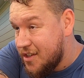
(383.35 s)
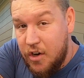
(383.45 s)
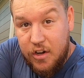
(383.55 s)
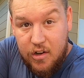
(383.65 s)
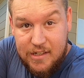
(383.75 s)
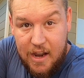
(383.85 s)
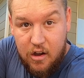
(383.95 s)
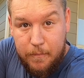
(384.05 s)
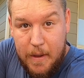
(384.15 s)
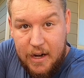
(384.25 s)
show you guys
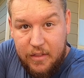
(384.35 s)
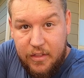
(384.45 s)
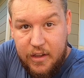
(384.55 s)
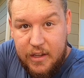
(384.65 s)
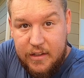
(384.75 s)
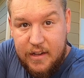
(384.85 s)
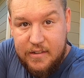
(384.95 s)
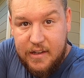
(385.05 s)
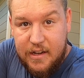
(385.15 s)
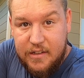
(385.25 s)
how I've mounted the
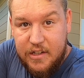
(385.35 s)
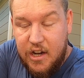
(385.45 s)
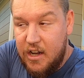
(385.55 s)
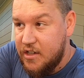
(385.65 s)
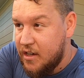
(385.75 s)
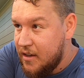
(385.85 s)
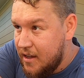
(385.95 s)
DC-DC charger.